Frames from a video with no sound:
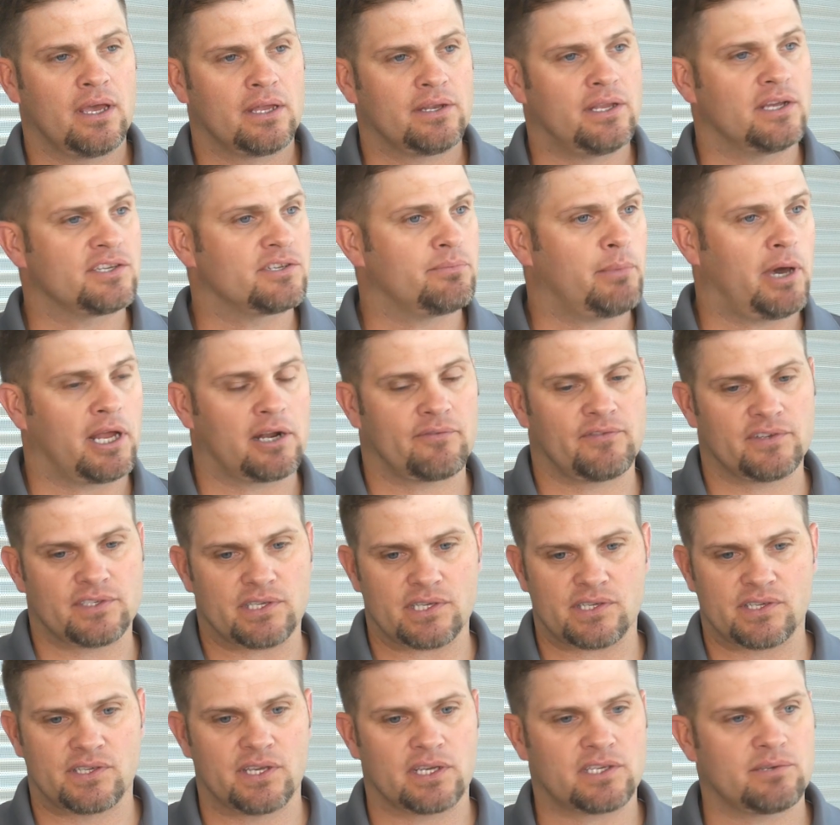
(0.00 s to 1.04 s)
doesn't matter if it's
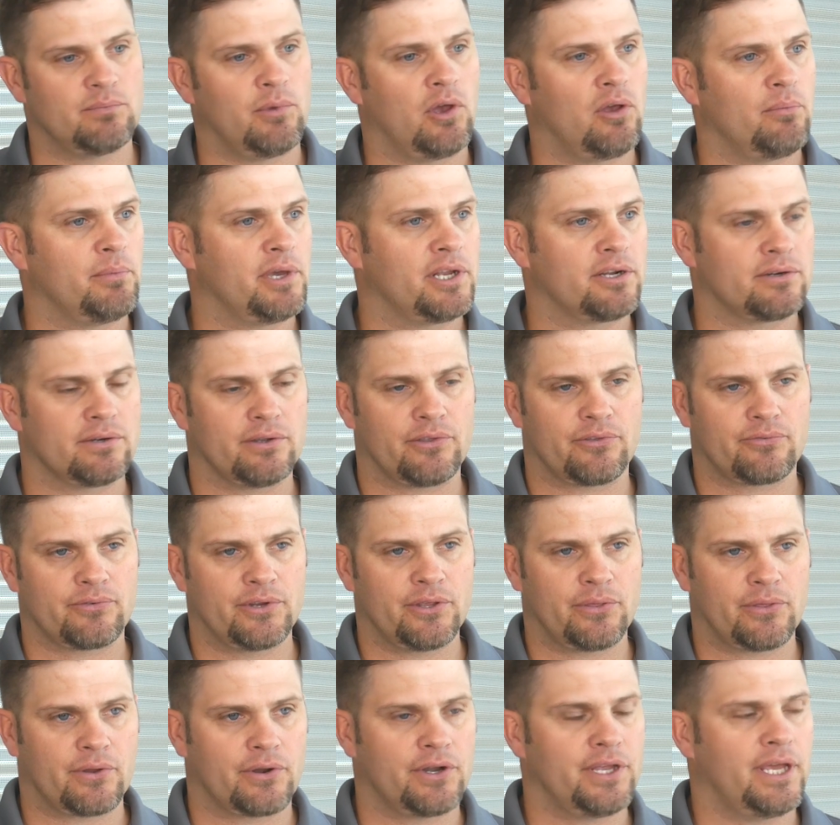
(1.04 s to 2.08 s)
a 6mm or a
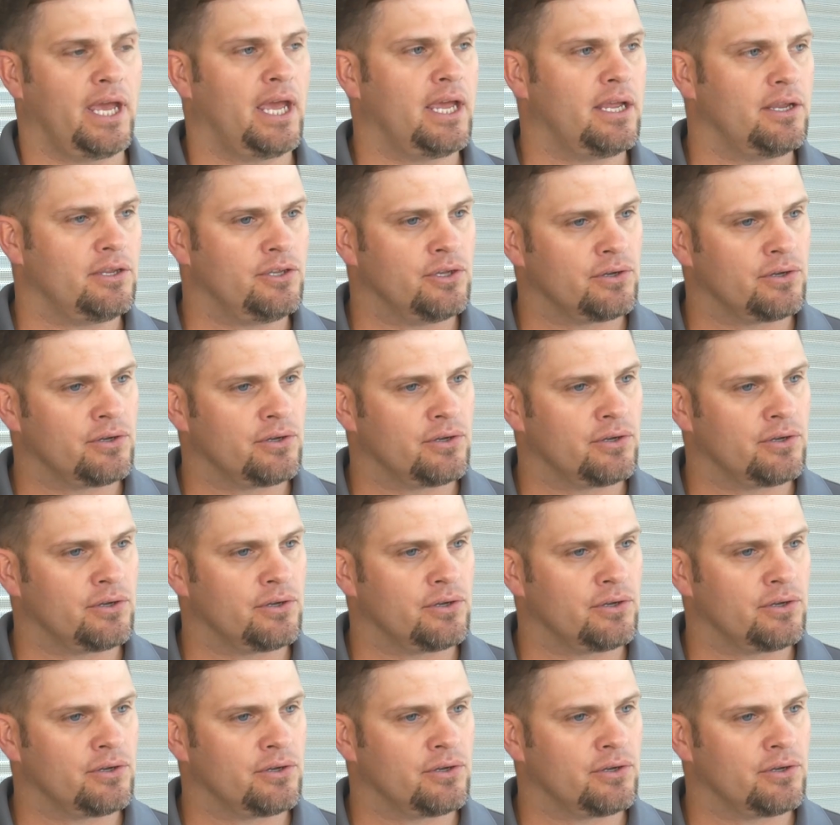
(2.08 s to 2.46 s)
338,